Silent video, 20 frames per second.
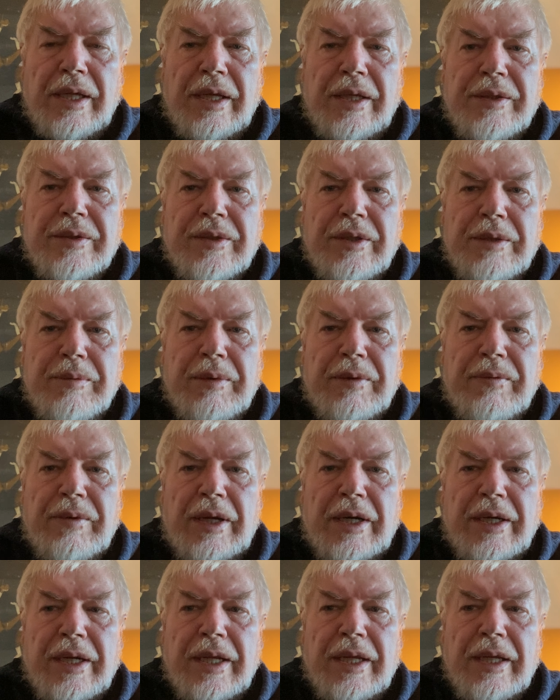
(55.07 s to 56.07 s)
It's going to be
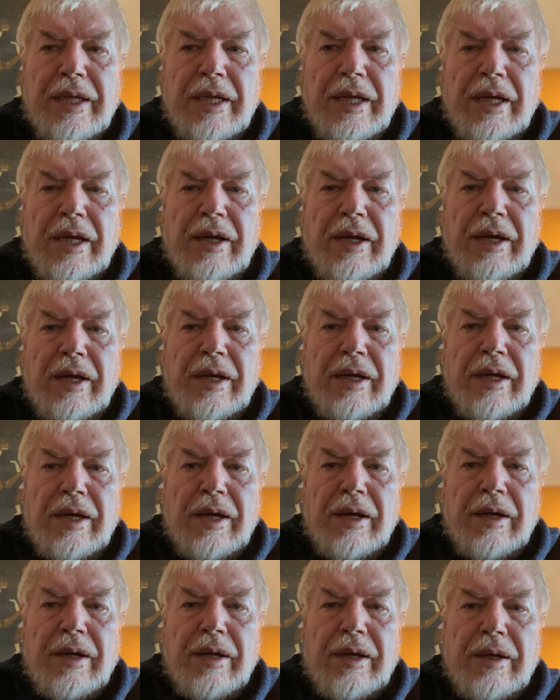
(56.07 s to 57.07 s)
very
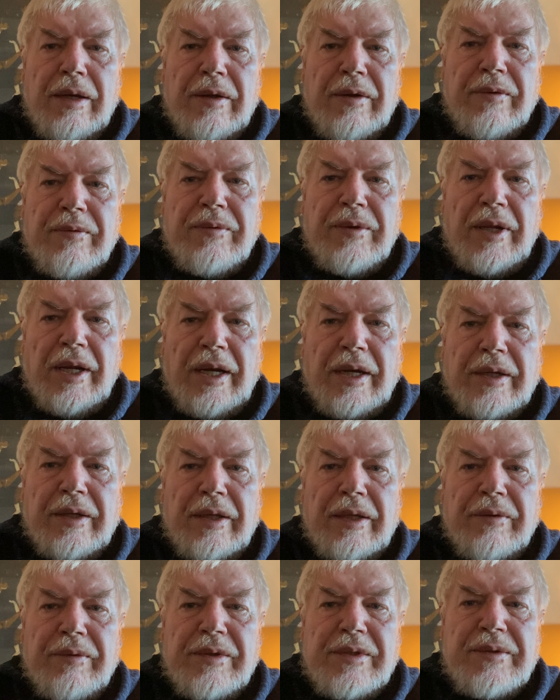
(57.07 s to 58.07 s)

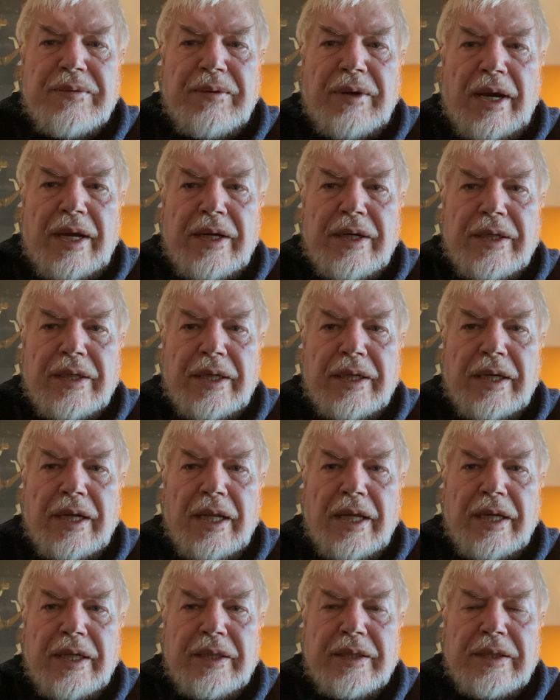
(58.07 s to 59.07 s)
filled with fire and
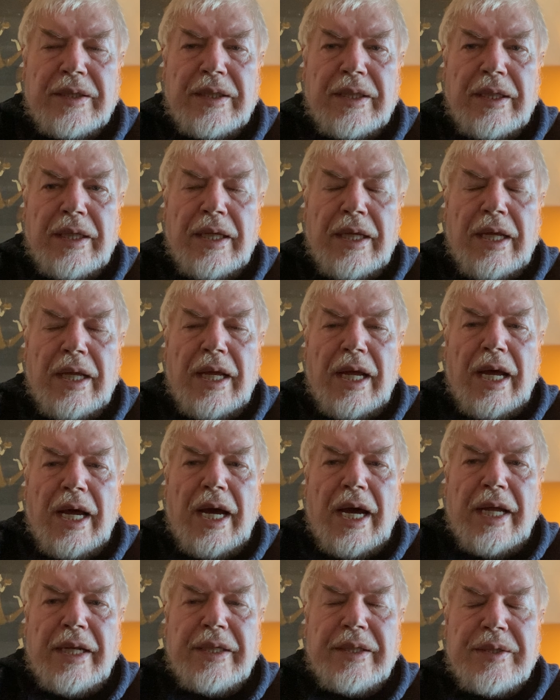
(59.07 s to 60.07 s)
light
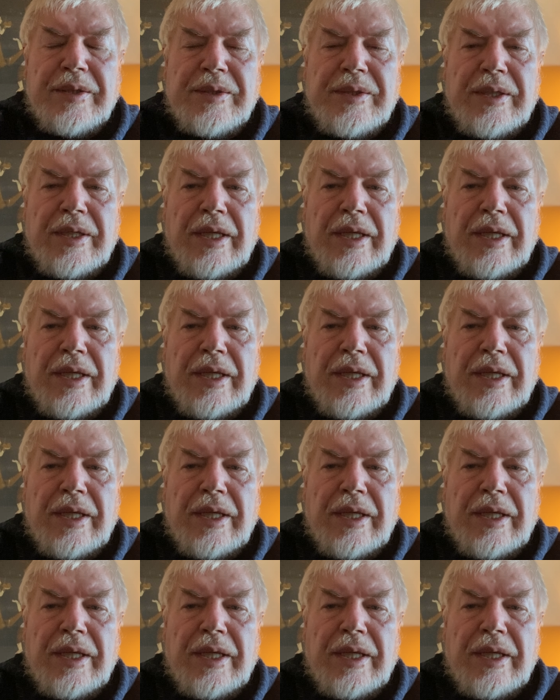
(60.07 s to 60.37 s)
and it